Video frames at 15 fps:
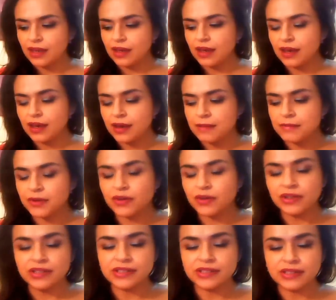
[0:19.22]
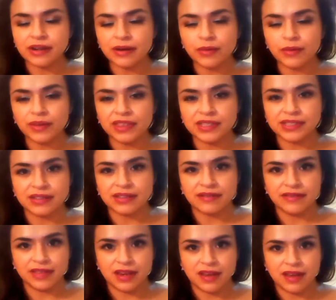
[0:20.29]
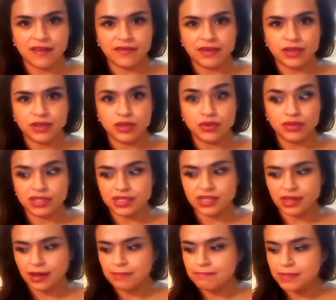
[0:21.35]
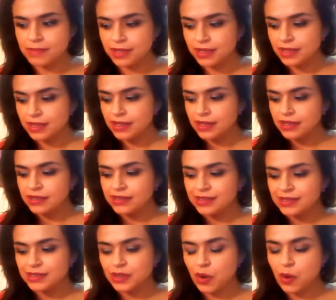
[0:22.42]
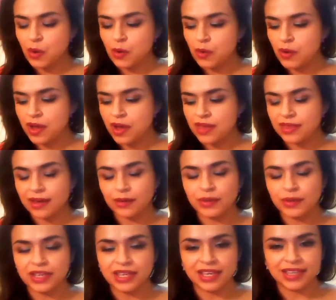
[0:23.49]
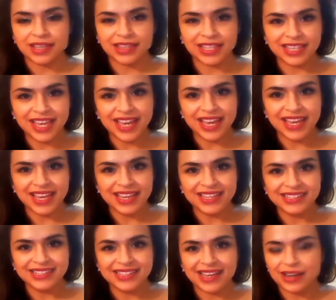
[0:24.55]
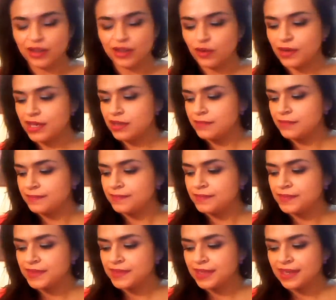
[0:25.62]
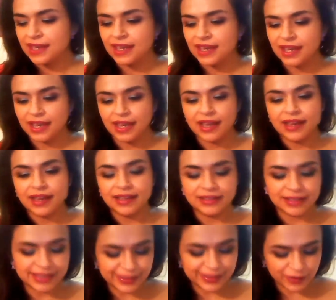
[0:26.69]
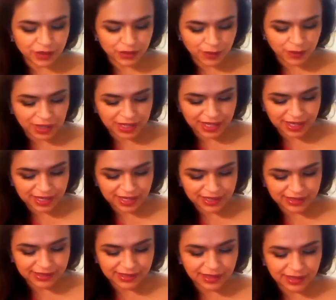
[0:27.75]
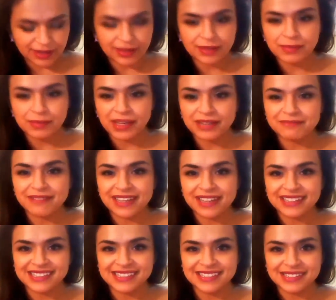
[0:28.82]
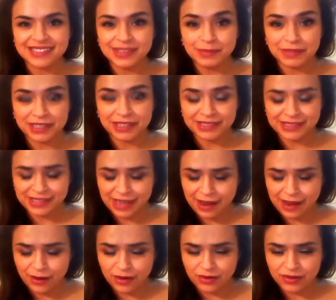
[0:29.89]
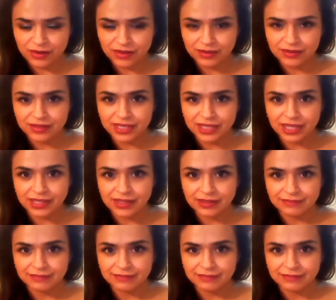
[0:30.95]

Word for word: I'm going to start with the stuff that I've used up so that we can get the yays out of the way. And this first one is the bane of my existence, but it's now dead.